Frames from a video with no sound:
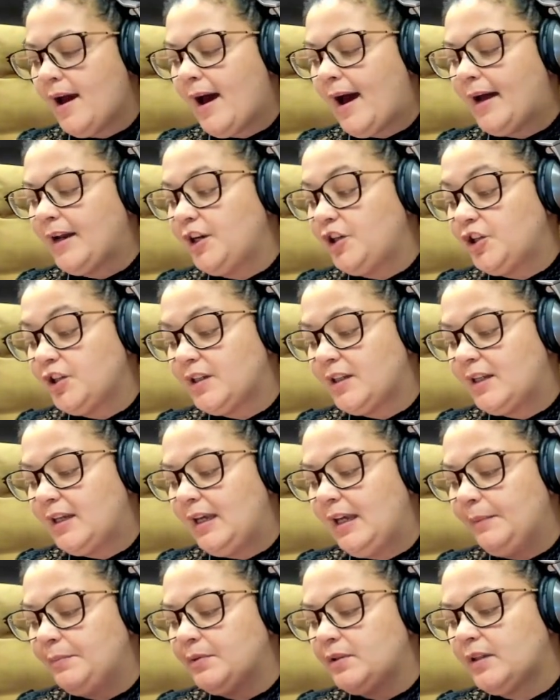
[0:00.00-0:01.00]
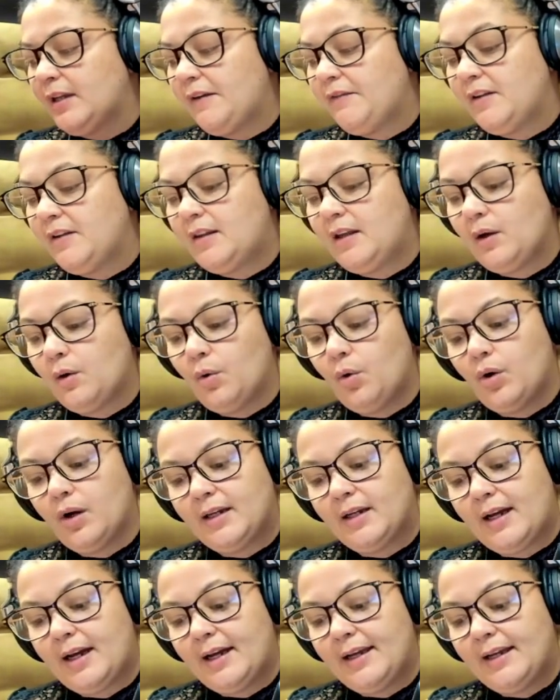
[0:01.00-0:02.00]
and it just keeps everything
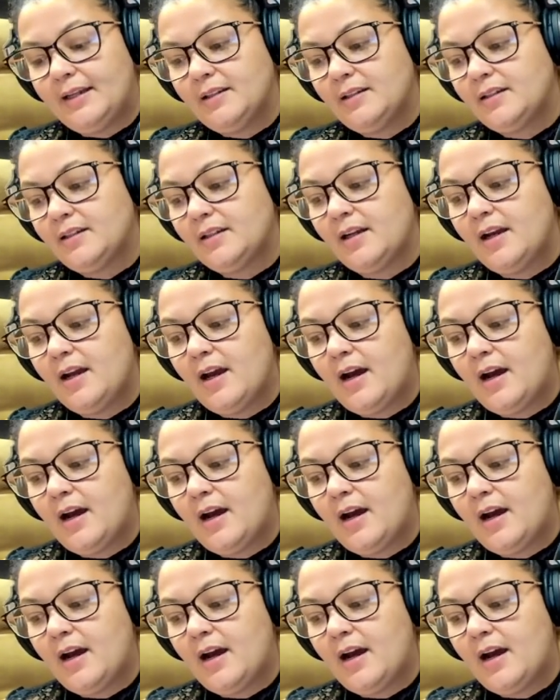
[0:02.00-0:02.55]
organized.